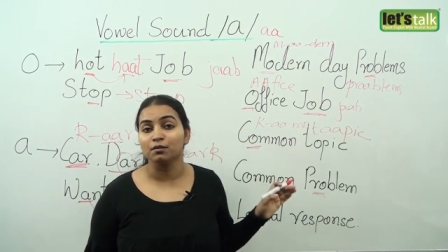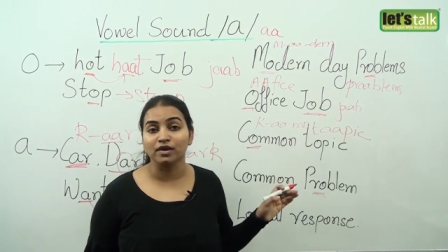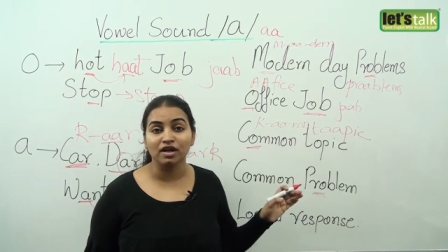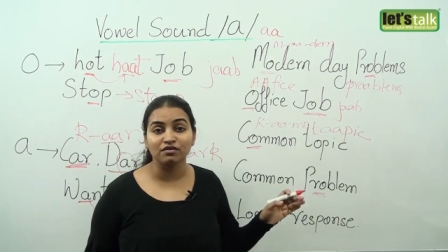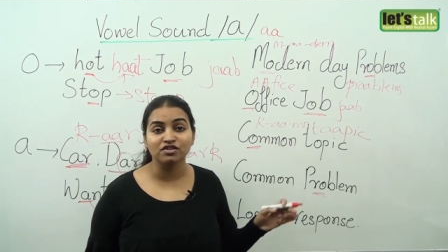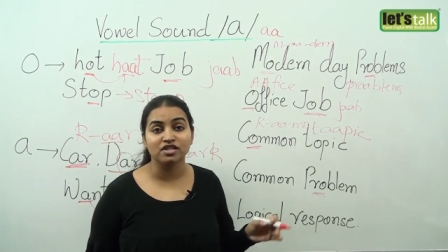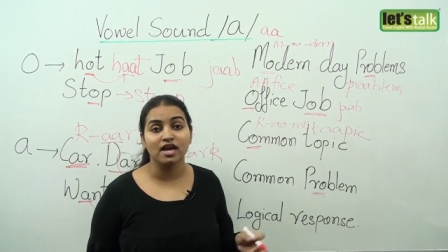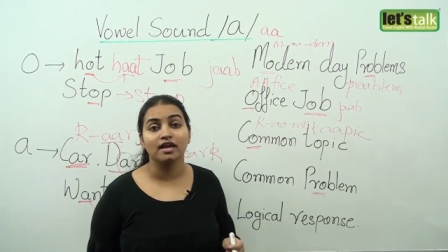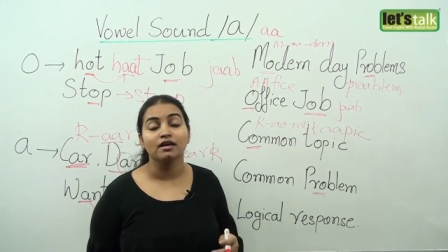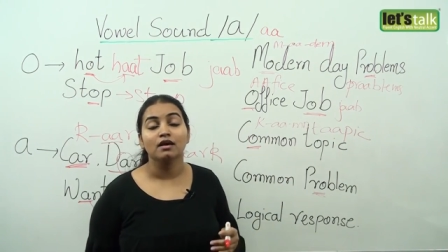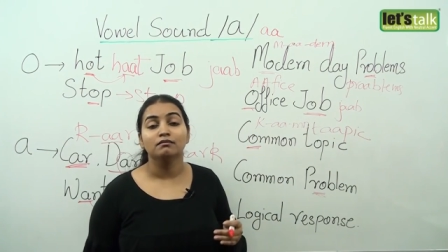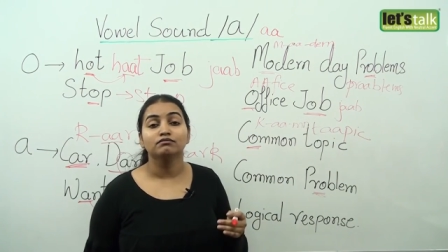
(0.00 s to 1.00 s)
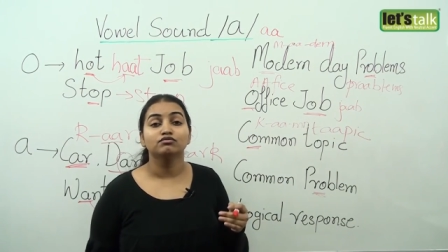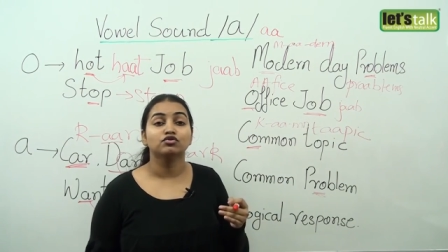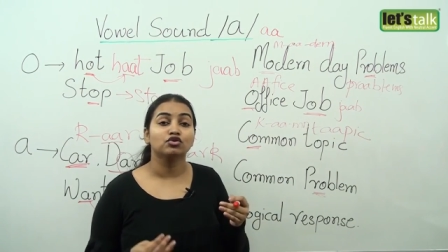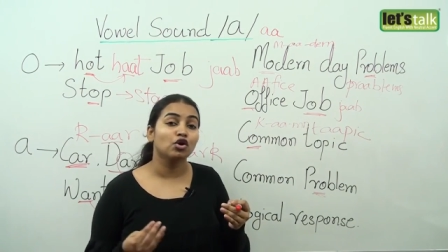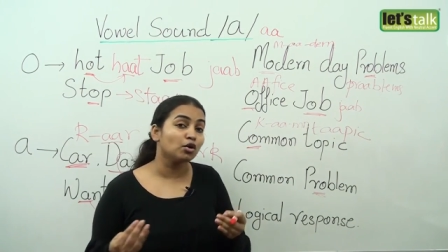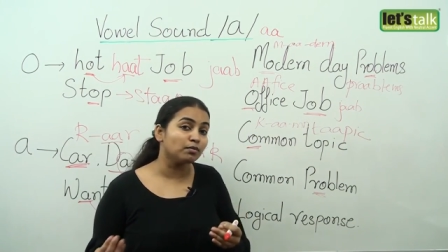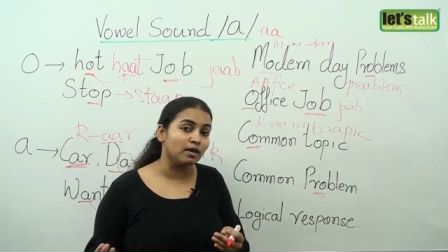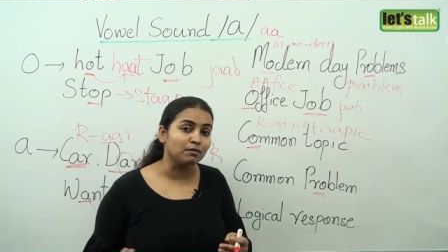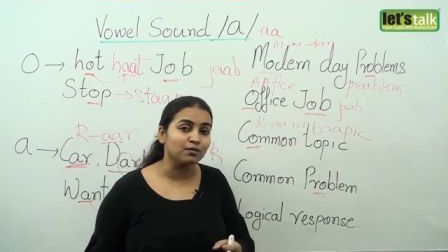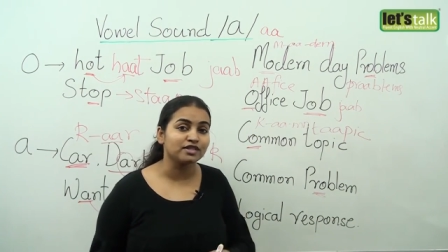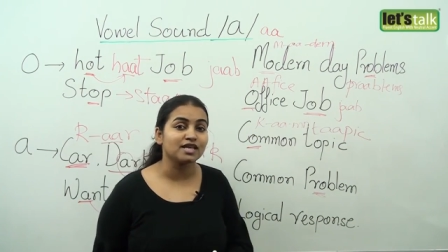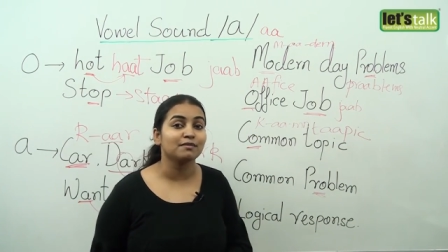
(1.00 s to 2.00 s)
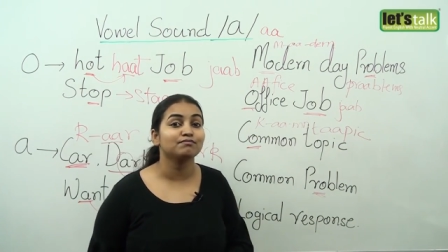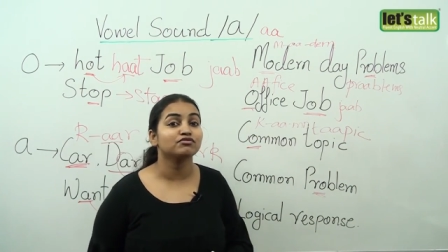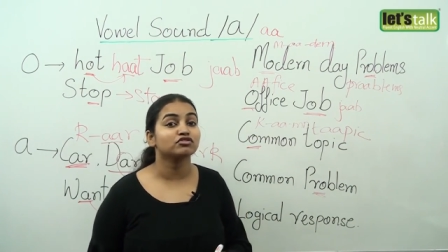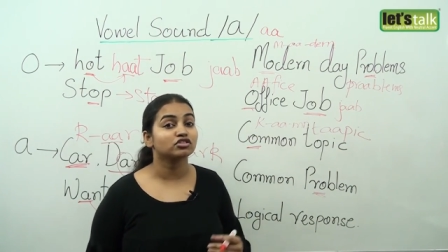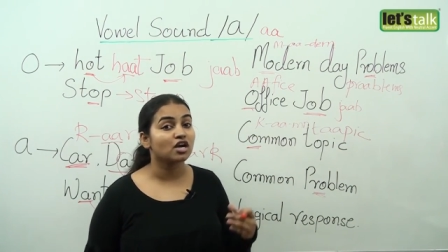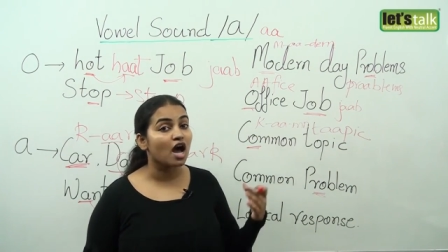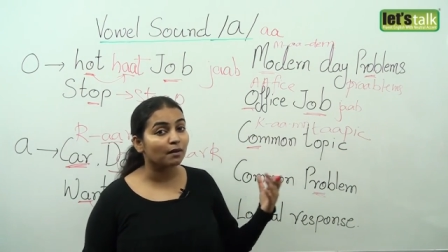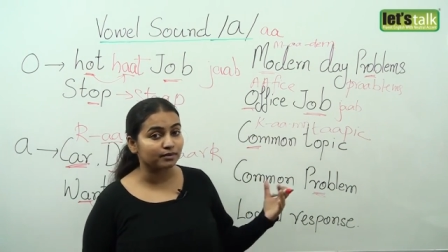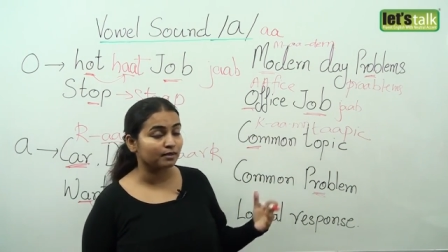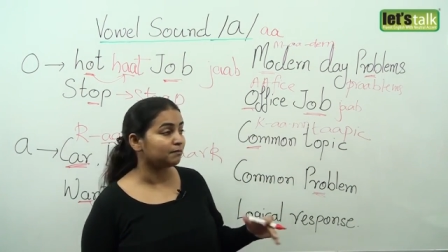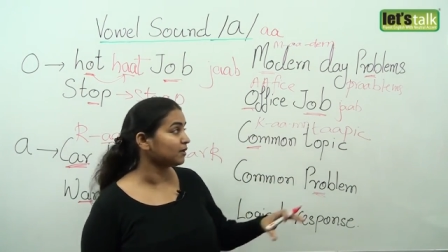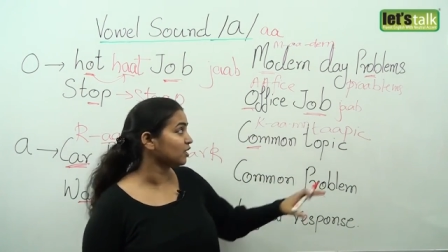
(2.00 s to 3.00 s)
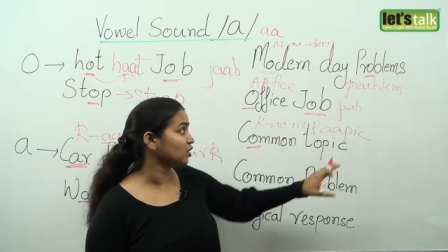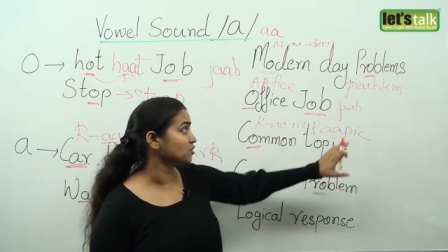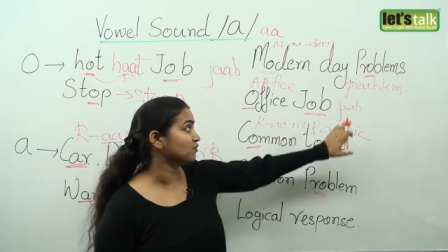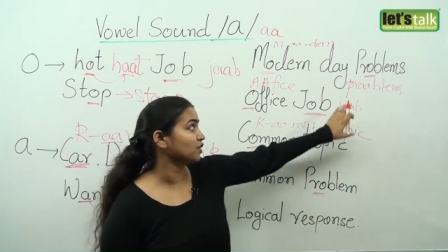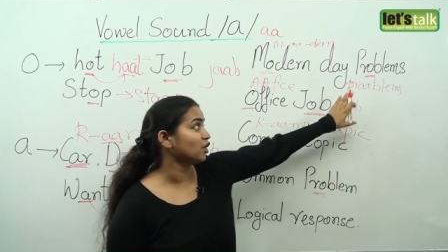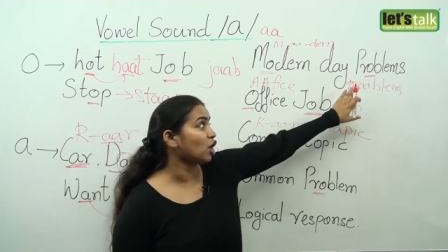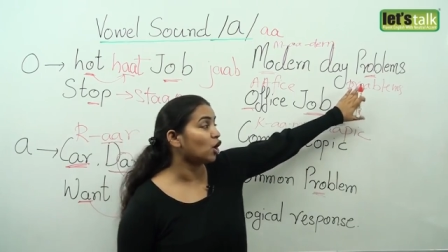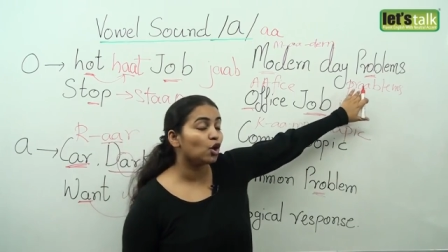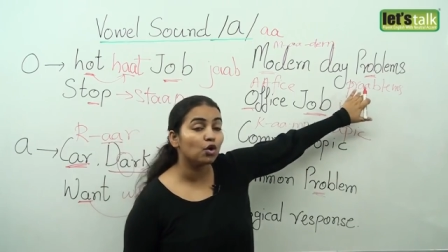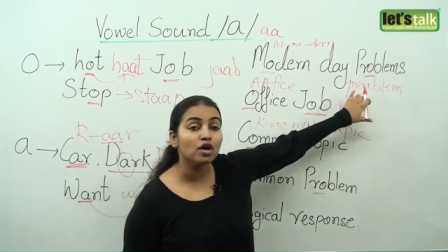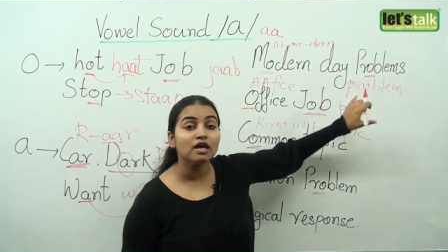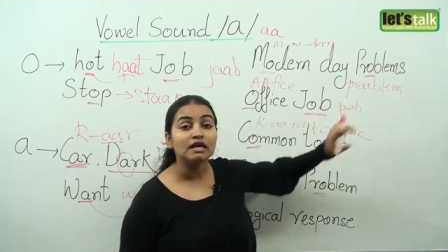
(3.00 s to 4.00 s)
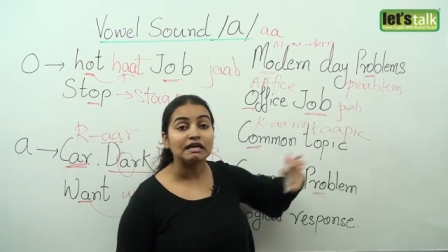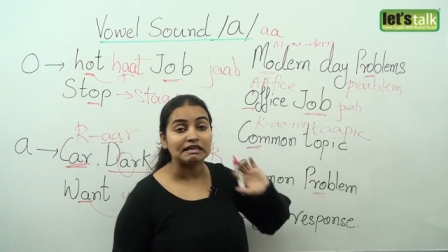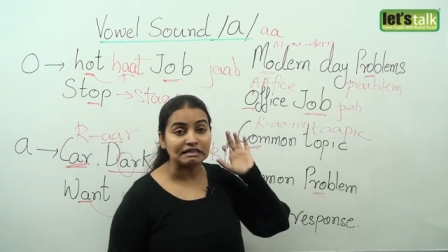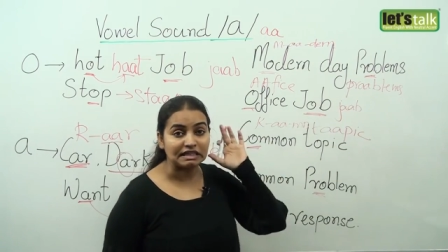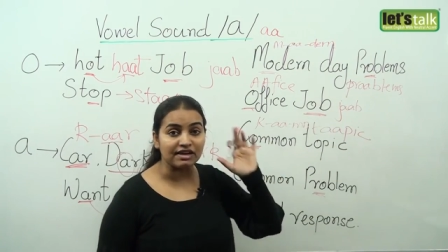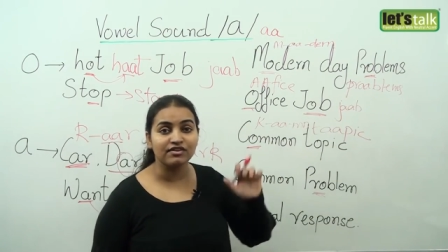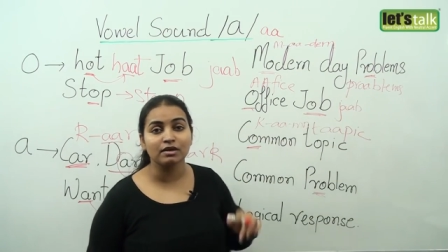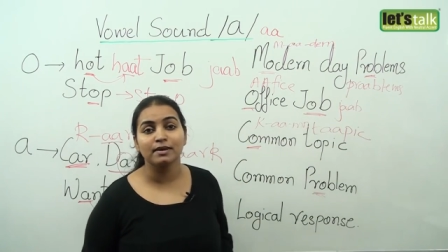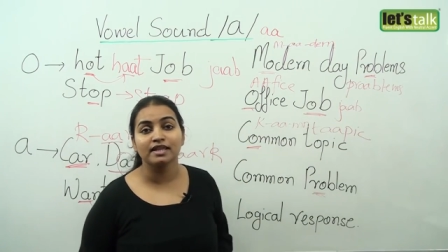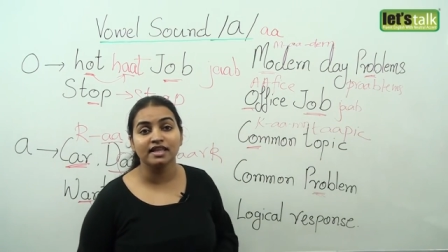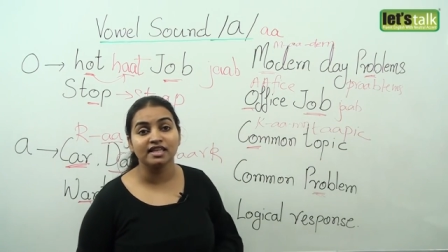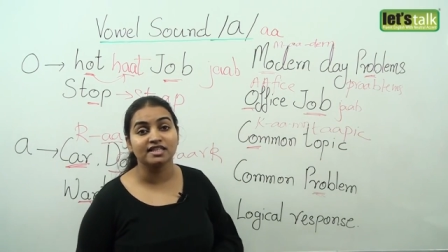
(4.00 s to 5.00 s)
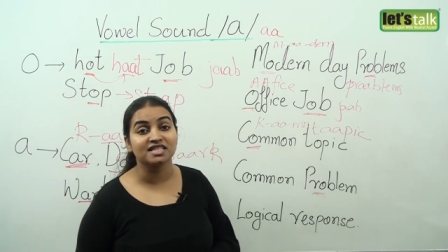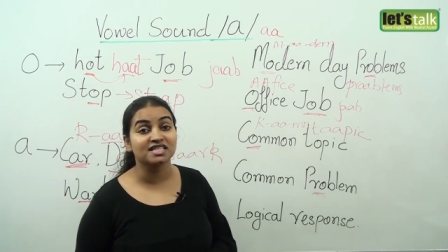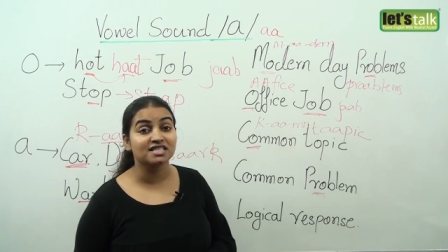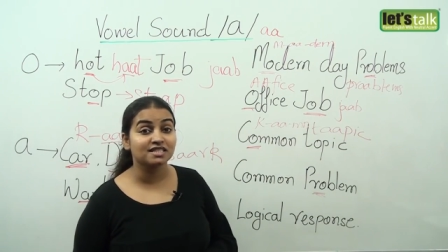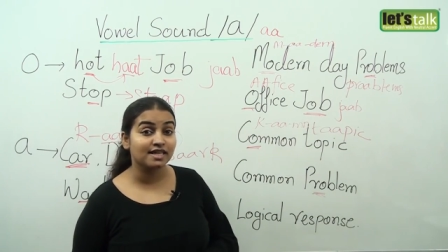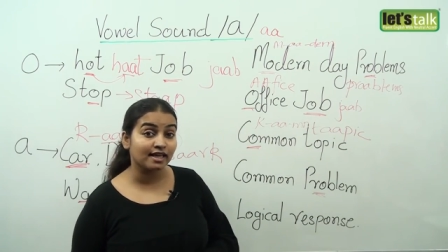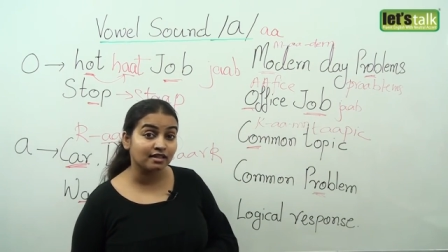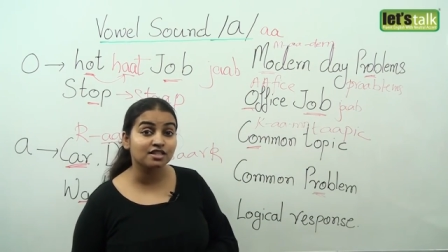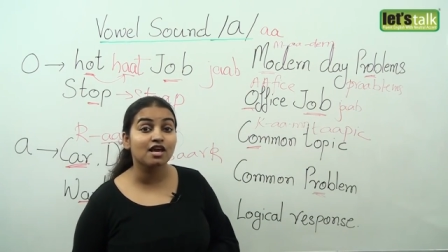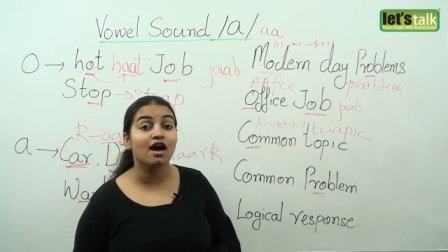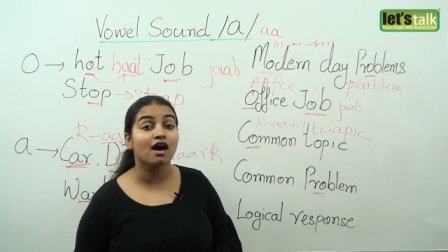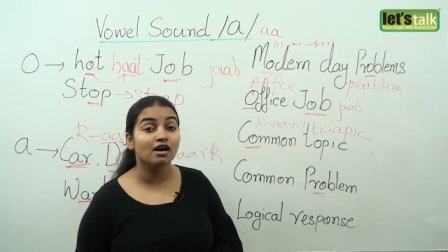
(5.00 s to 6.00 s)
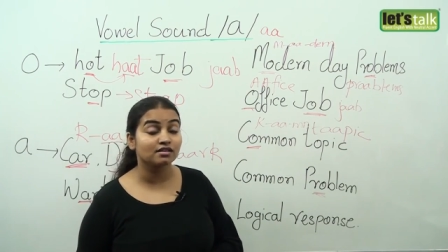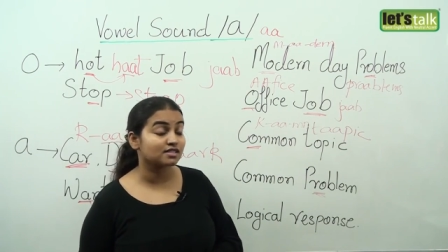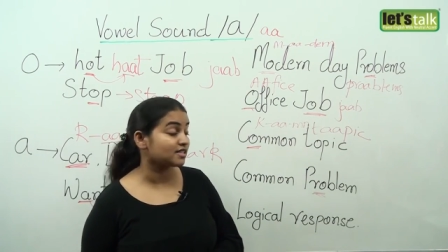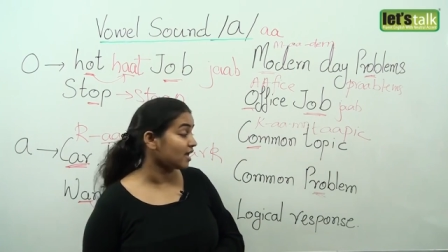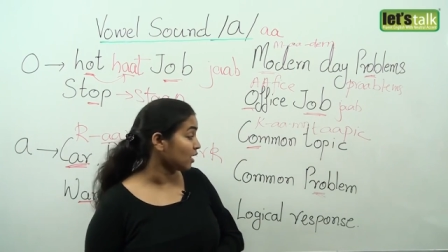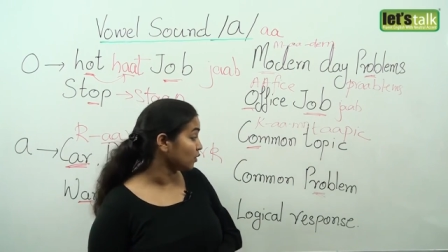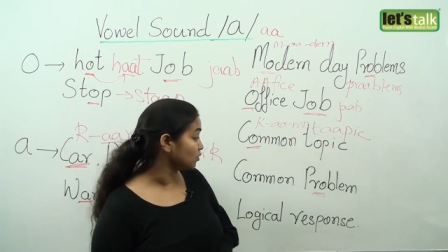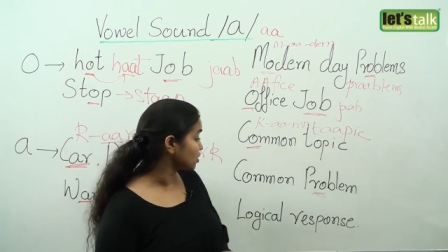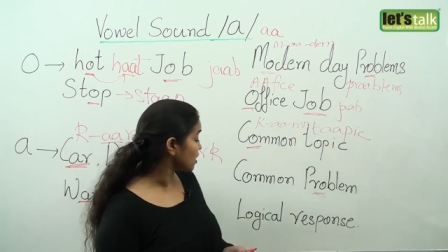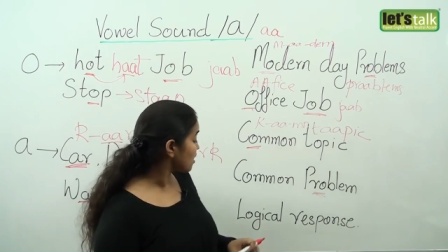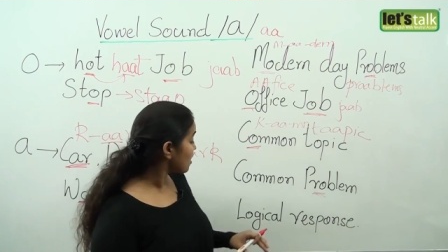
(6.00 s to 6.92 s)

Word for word: We don't say problem, we say problem because of the O, giving me the distinct R sound.